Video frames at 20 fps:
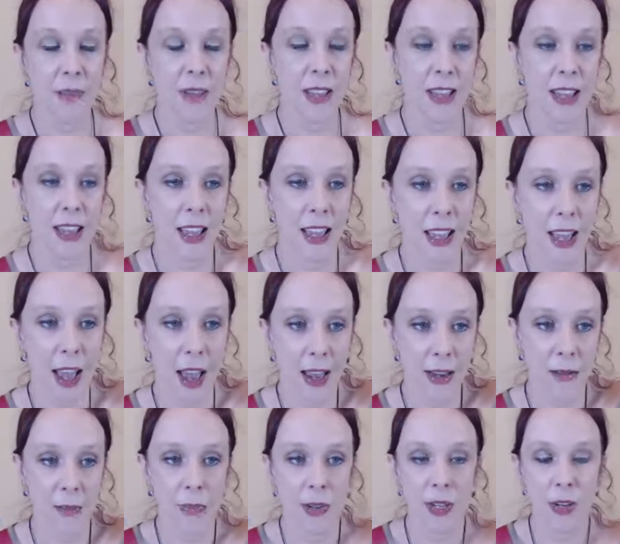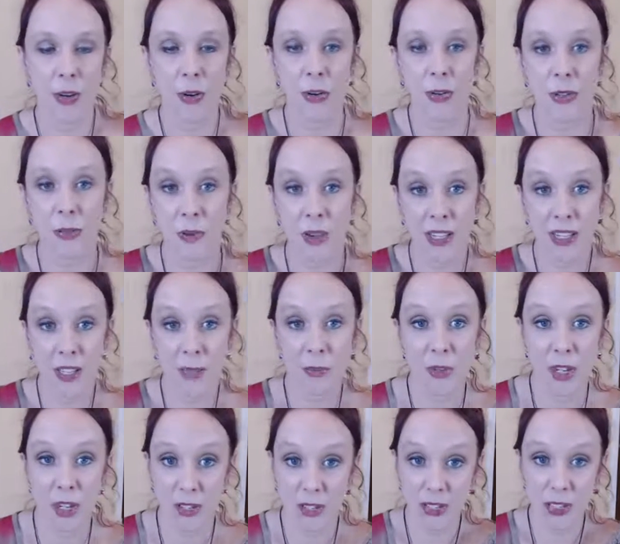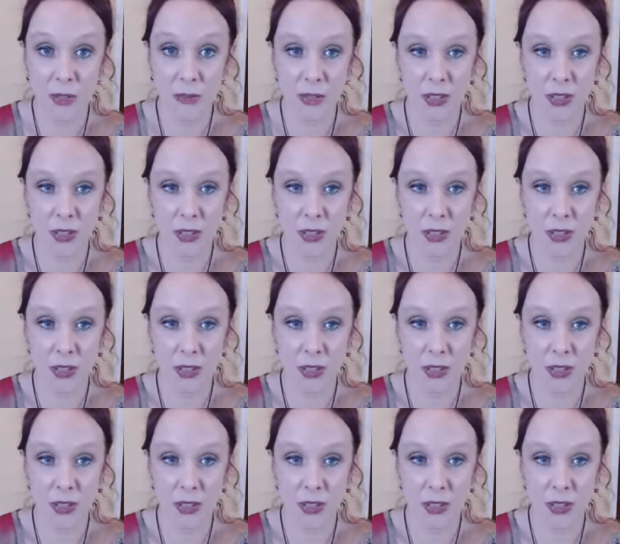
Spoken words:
it had been owned by someone else that